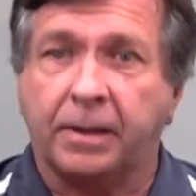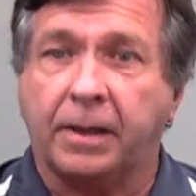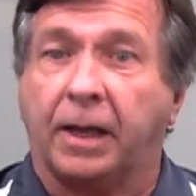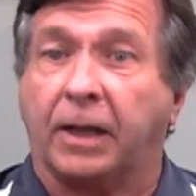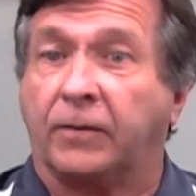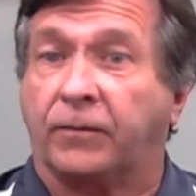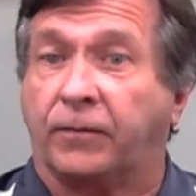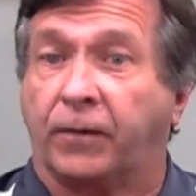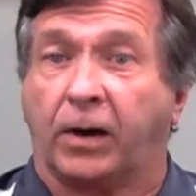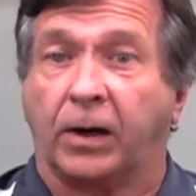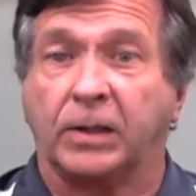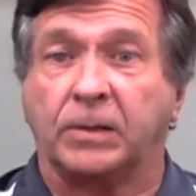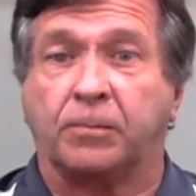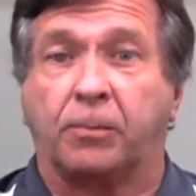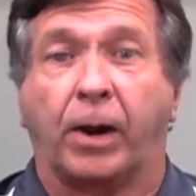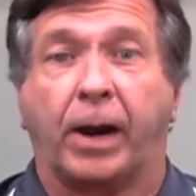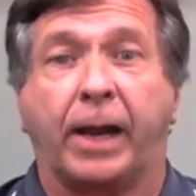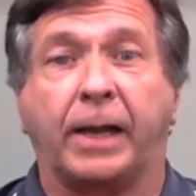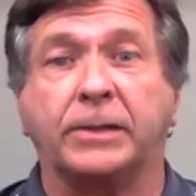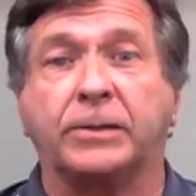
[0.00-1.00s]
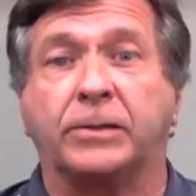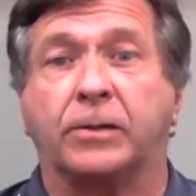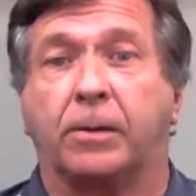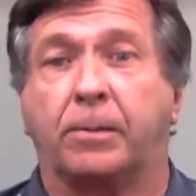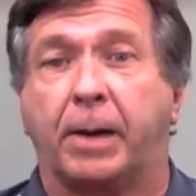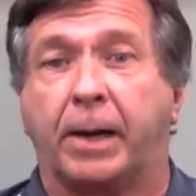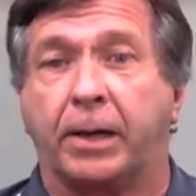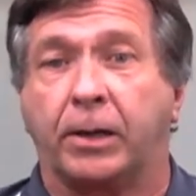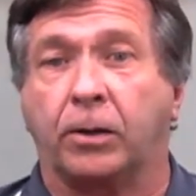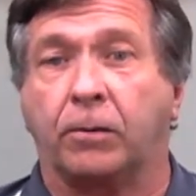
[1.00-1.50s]
As far as brands, there are
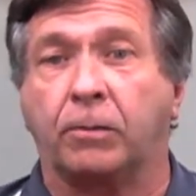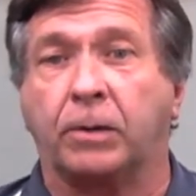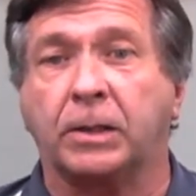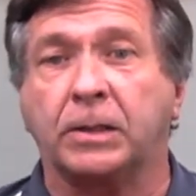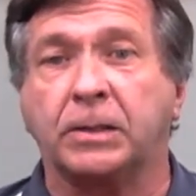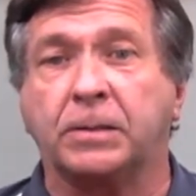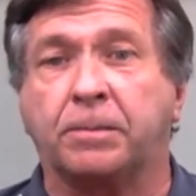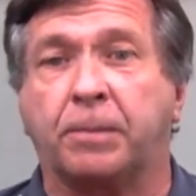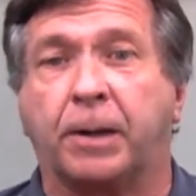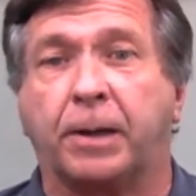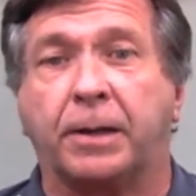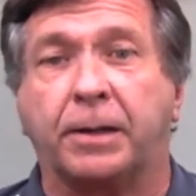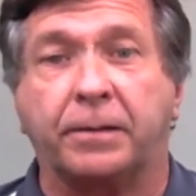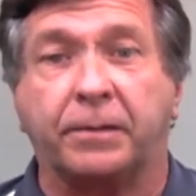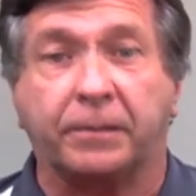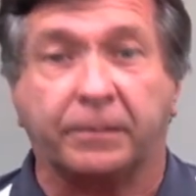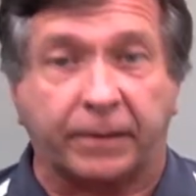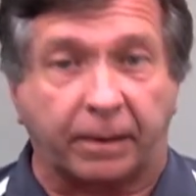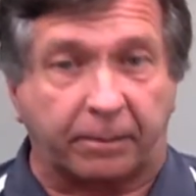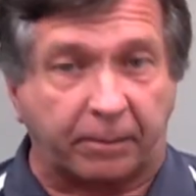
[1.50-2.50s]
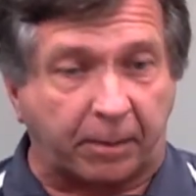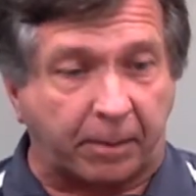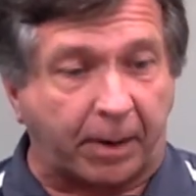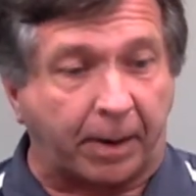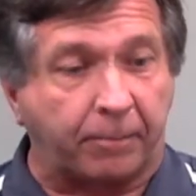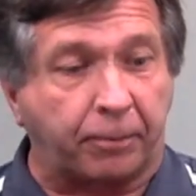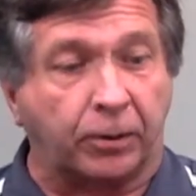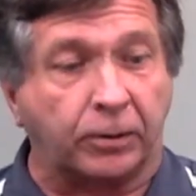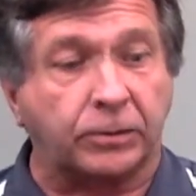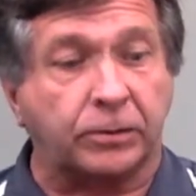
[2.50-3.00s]
many good ones, but some of
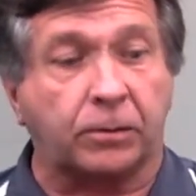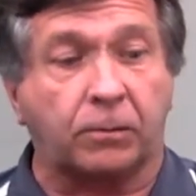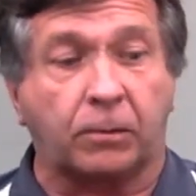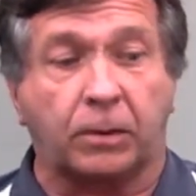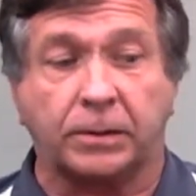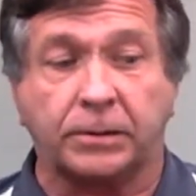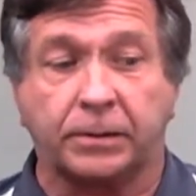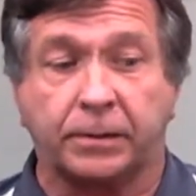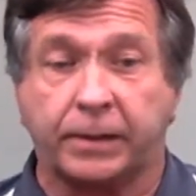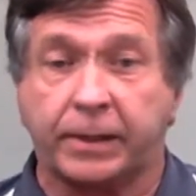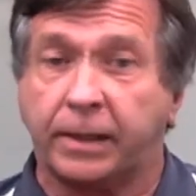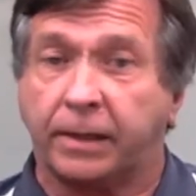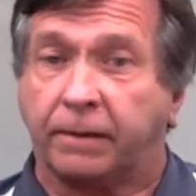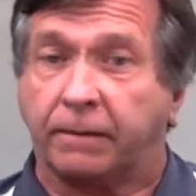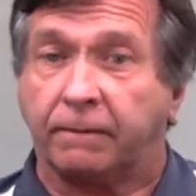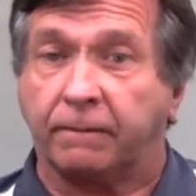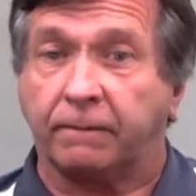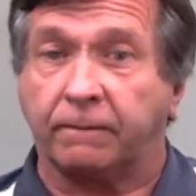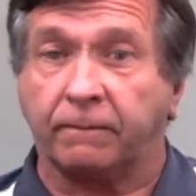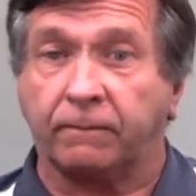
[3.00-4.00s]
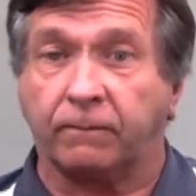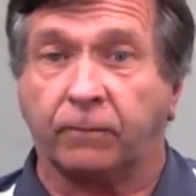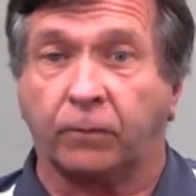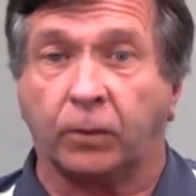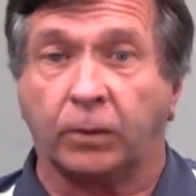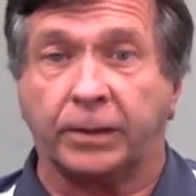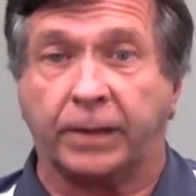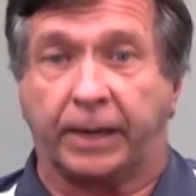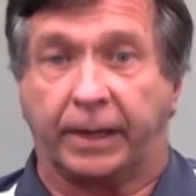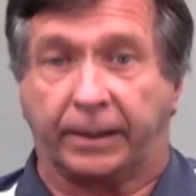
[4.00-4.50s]
my personal ones are here.
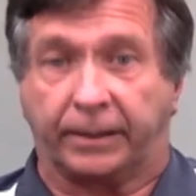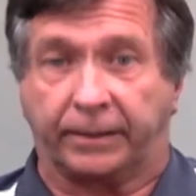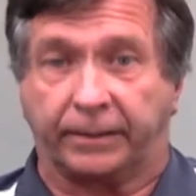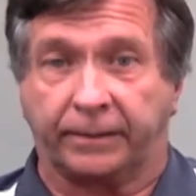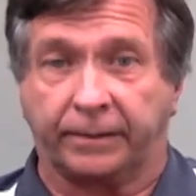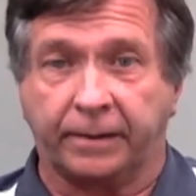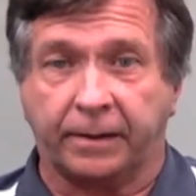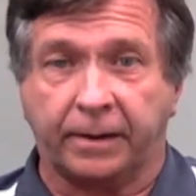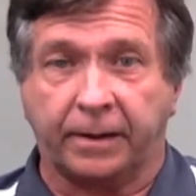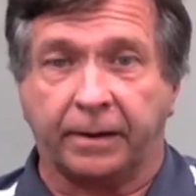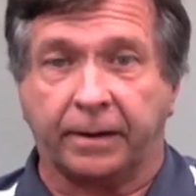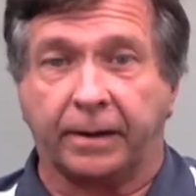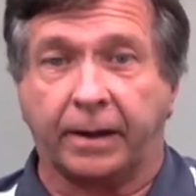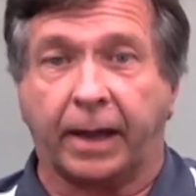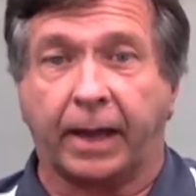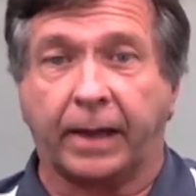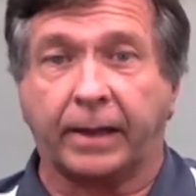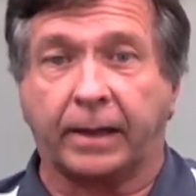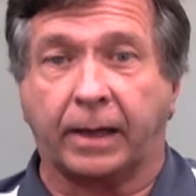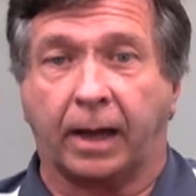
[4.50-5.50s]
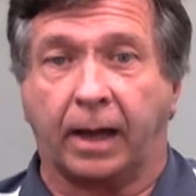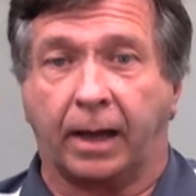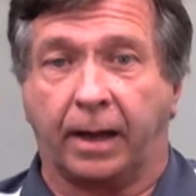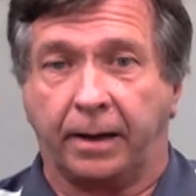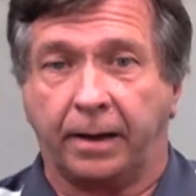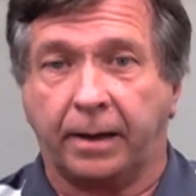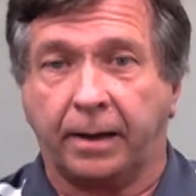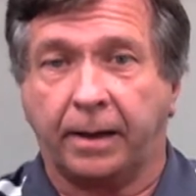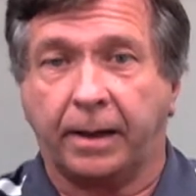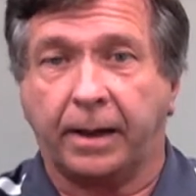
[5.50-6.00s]
Vortex,
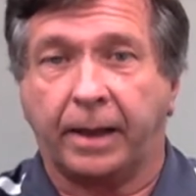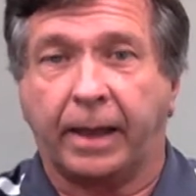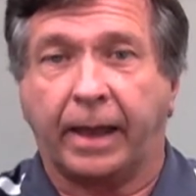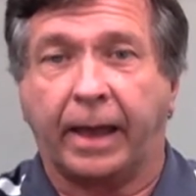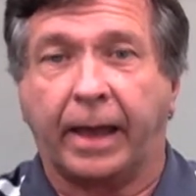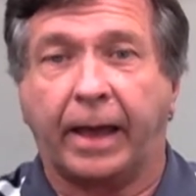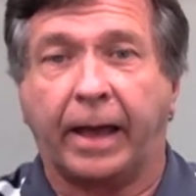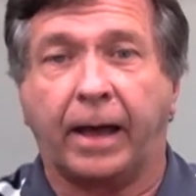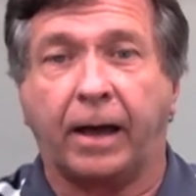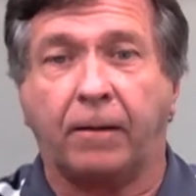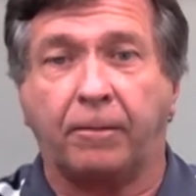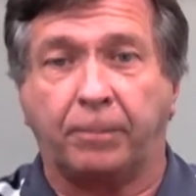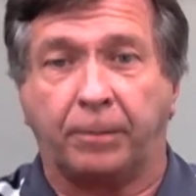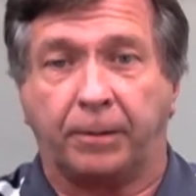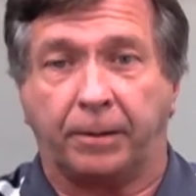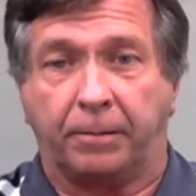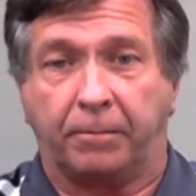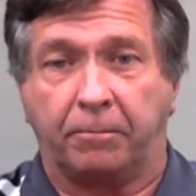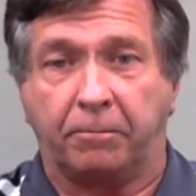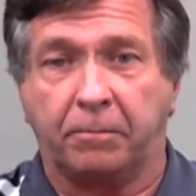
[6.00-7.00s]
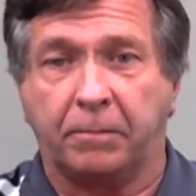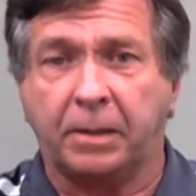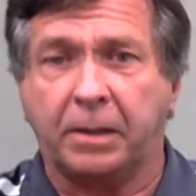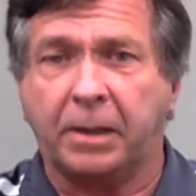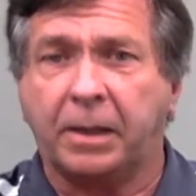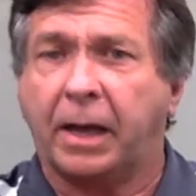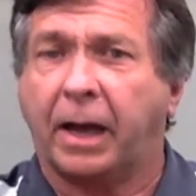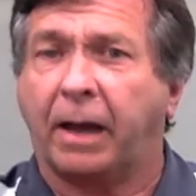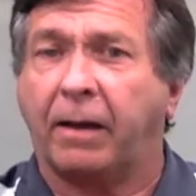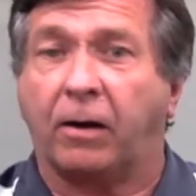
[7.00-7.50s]
Nikon, Alpen.
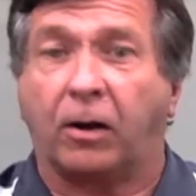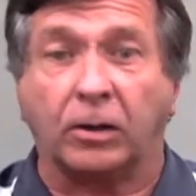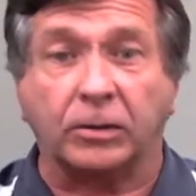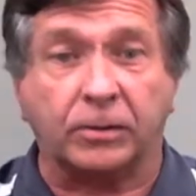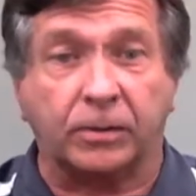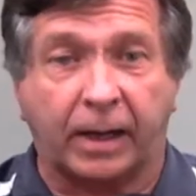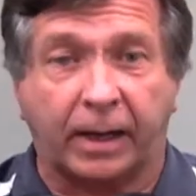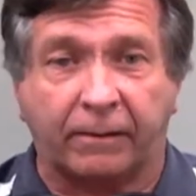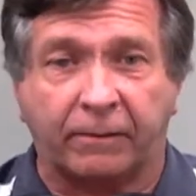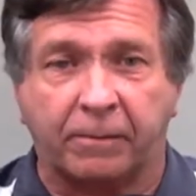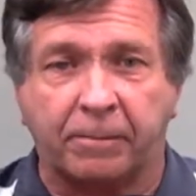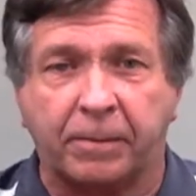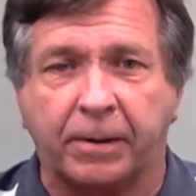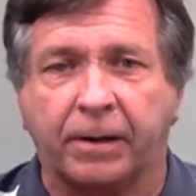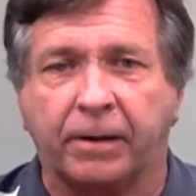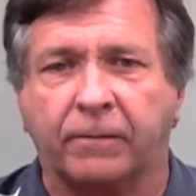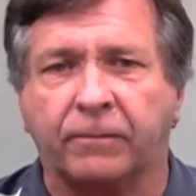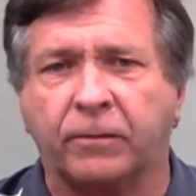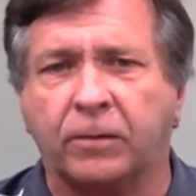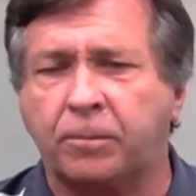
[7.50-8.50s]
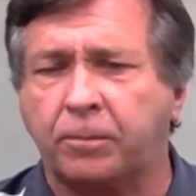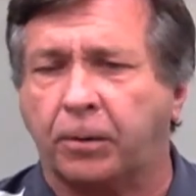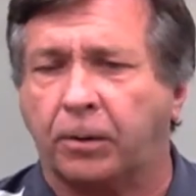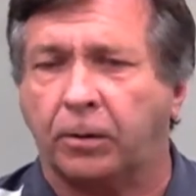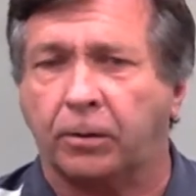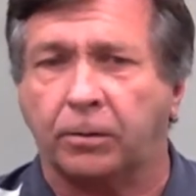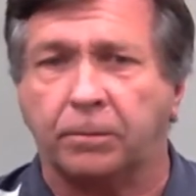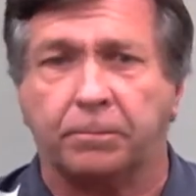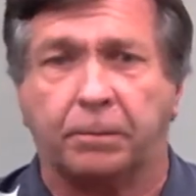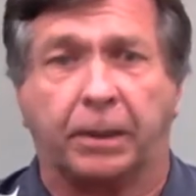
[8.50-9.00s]
I also have a pair of
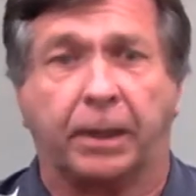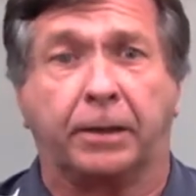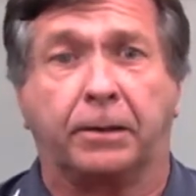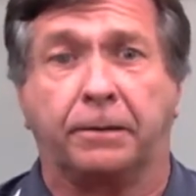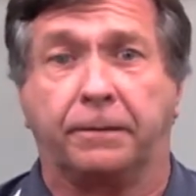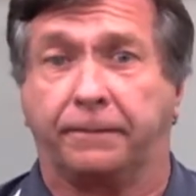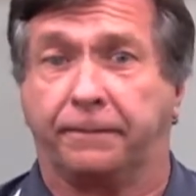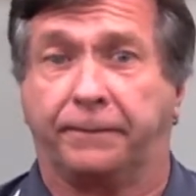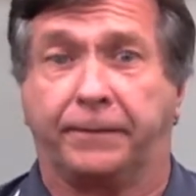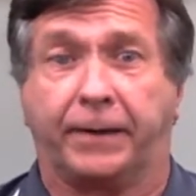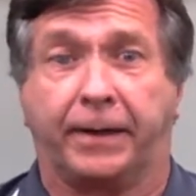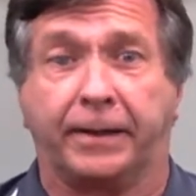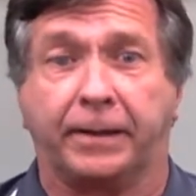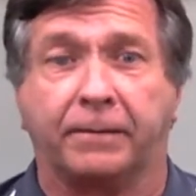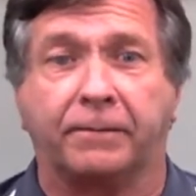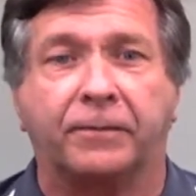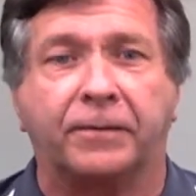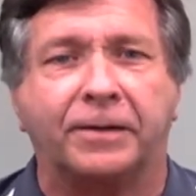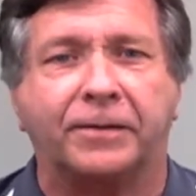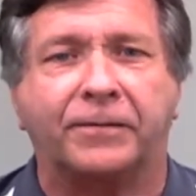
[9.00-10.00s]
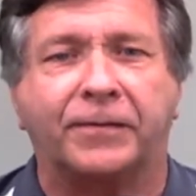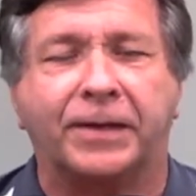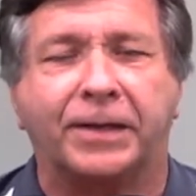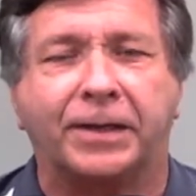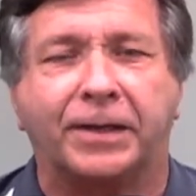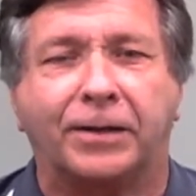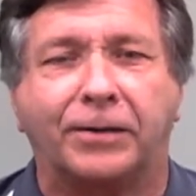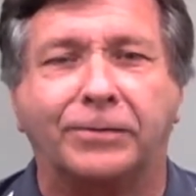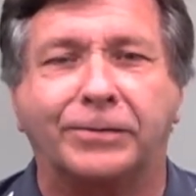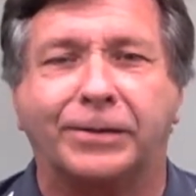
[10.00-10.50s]
Leupold, but I couldn't find them for this
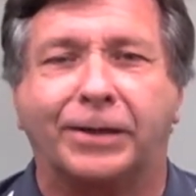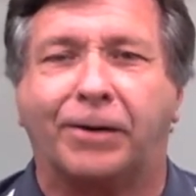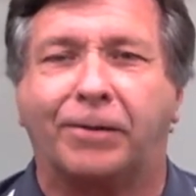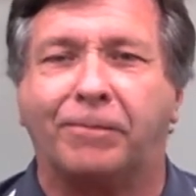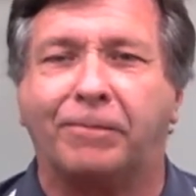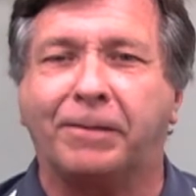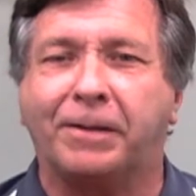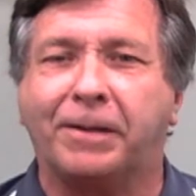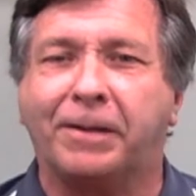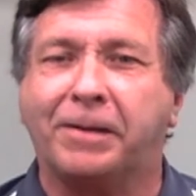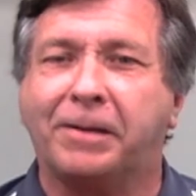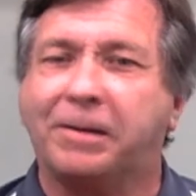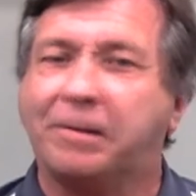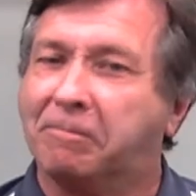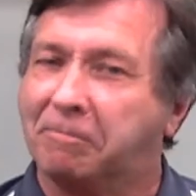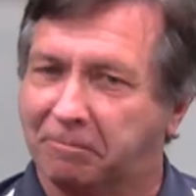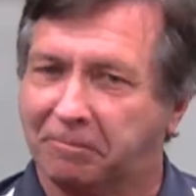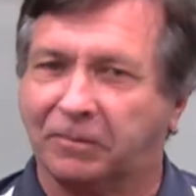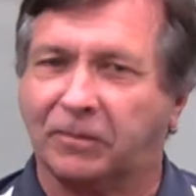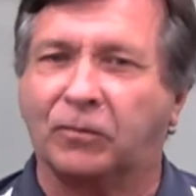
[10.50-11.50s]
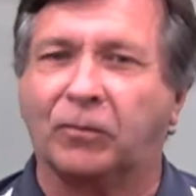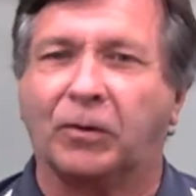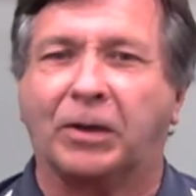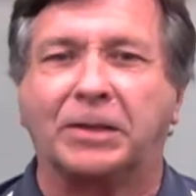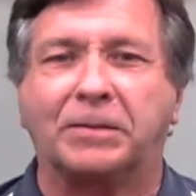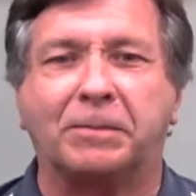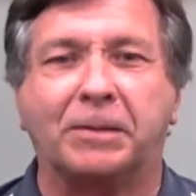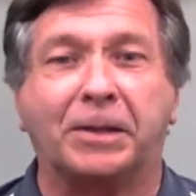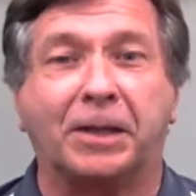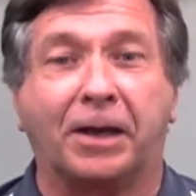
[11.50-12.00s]
video, so
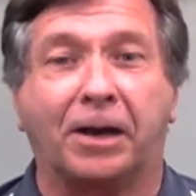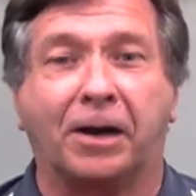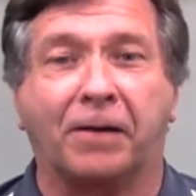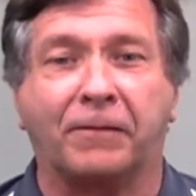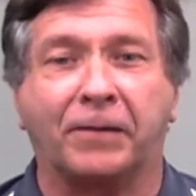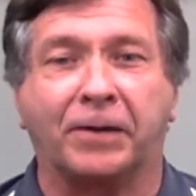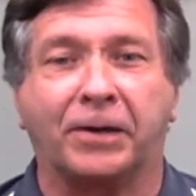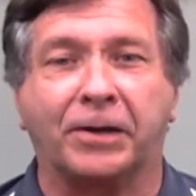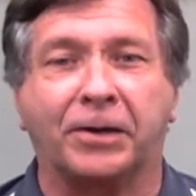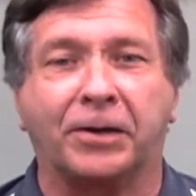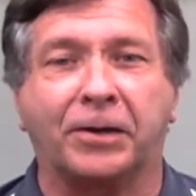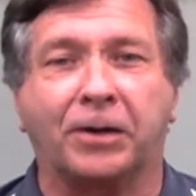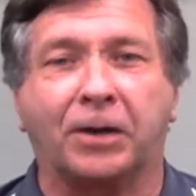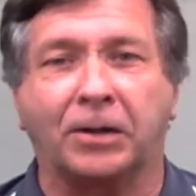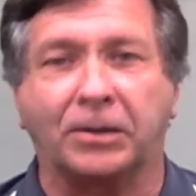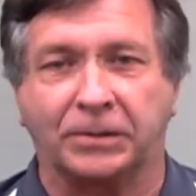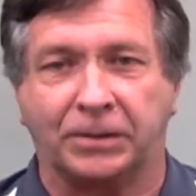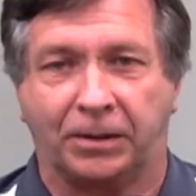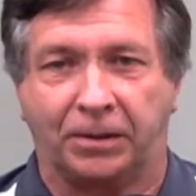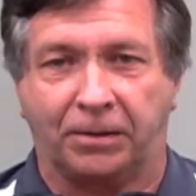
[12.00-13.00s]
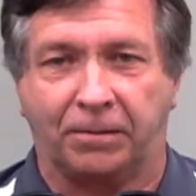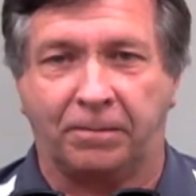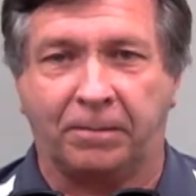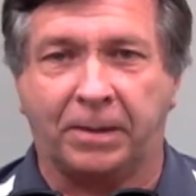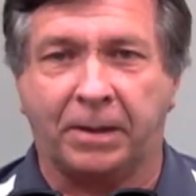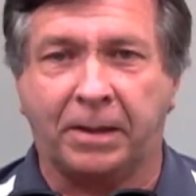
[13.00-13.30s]
trust me, they are very good also.